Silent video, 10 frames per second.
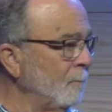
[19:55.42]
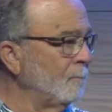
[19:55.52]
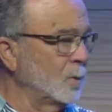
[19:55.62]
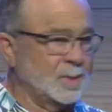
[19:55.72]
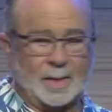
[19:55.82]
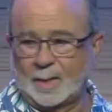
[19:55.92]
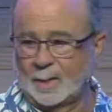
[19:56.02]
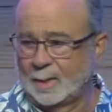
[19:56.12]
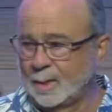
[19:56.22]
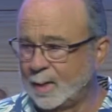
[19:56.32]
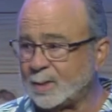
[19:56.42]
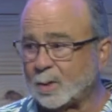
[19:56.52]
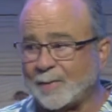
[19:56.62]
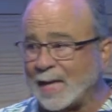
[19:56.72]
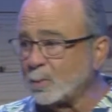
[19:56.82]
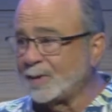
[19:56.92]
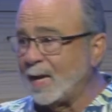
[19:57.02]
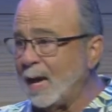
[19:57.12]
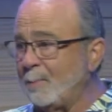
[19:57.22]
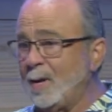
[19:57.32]
for sin. And so that's what they
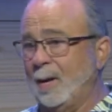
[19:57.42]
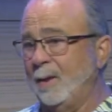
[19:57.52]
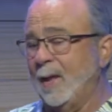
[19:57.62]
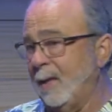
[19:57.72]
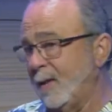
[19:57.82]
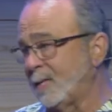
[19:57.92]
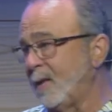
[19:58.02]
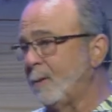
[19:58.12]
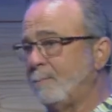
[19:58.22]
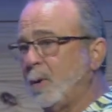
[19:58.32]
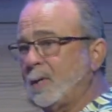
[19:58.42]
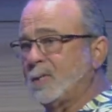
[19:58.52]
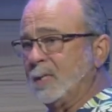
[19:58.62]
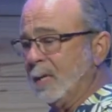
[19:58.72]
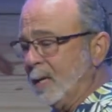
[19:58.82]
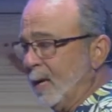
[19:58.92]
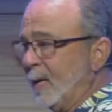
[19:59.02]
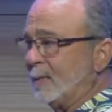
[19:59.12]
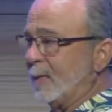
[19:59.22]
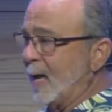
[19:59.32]
happened here. And they say the books
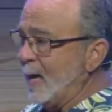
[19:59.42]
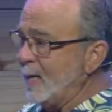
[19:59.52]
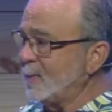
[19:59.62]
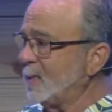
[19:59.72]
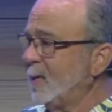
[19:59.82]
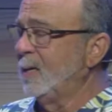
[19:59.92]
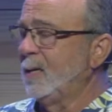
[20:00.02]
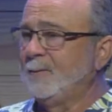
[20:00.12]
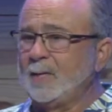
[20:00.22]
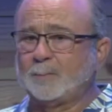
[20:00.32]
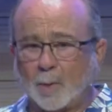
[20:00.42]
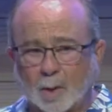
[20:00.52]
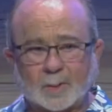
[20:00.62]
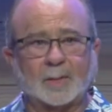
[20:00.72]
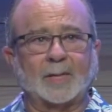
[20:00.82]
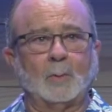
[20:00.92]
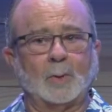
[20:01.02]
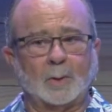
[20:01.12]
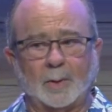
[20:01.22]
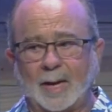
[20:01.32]
in today's, these books that they were
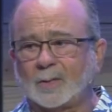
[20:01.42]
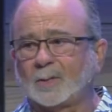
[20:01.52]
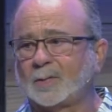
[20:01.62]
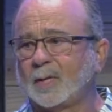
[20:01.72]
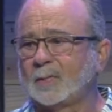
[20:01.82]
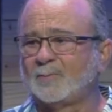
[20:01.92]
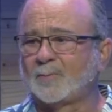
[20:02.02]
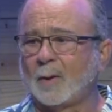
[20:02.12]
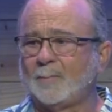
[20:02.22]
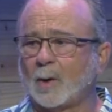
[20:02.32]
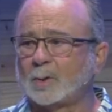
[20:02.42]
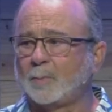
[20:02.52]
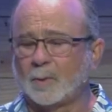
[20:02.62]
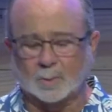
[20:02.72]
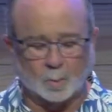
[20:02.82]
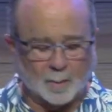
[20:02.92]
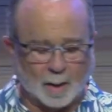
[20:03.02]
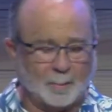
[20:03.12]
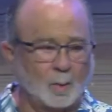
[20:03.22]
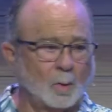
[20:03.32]
doing exorcism from, those books were
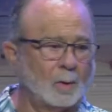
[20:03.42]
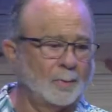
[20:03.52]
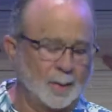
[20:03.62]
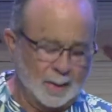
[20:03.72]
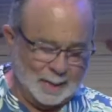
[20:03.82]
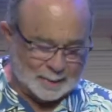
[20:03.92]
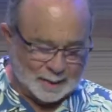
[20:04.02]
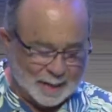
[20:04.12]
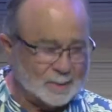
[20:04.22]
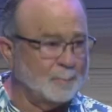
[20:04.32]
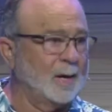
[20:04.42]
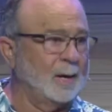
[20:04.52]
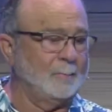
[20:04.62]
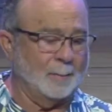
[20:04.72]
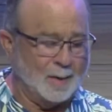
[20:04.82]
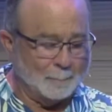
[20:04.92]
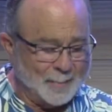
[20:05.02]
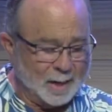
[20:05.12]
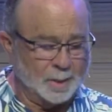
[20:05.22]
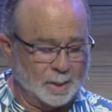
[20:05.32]
probably worth, in today's money, maybe $1
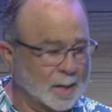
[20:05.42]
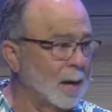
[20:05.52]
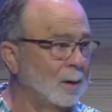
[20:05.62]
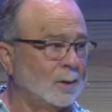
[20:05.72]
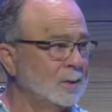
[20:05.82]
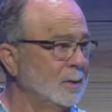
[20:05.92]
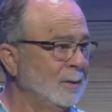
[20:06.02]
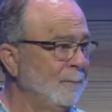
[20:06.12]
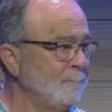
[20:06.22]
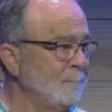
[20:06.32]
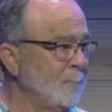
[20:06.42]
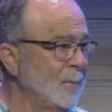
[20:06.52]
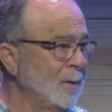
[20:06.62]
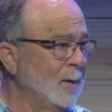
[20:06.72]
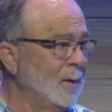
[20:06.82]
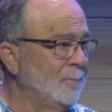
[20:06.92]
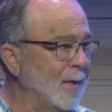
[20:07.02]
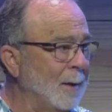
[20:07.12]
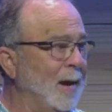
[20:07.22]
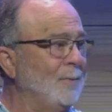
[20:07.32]
million.
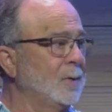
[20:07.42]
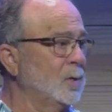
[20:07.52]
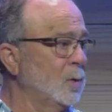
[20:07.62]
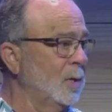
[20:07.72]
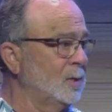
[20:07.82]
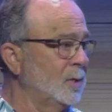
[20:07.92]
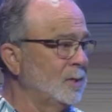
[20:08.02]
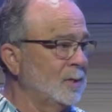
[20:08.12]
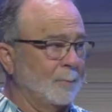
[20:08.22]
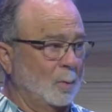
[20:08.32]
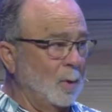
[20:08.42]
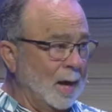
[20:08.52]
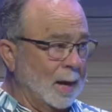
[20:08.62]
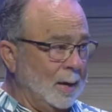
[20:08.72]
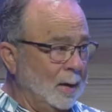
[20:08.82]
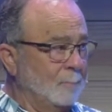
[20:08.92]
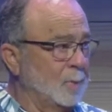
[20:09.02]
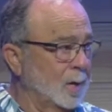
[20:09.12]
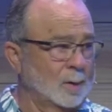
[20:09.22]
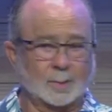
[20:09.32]
They made the choice to step away,
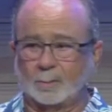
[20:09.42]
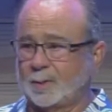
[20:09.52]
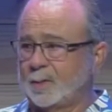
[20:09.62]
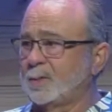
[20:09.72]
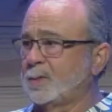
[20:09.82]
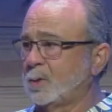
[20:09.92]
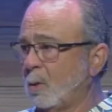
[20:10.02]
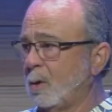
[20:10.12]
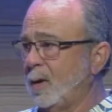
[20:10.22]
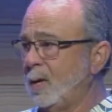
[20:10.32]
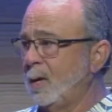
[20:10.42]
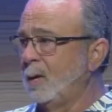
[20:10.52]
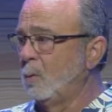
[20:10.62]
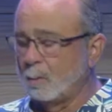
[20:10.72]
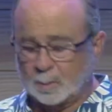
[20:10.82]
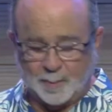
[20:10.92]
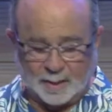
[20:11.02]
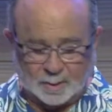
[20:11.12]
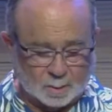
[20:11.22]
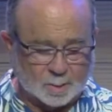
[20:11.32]
but also to destroy what was
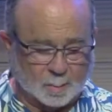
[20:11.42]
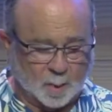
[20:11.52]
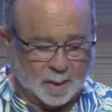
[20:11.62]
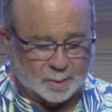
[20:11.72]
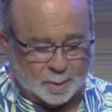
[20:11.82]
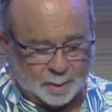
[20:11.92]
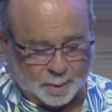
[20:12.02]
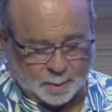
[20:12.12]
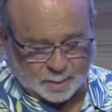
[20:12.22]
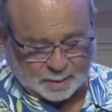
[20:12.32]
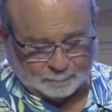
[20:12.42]
being so someone else couldn't use it.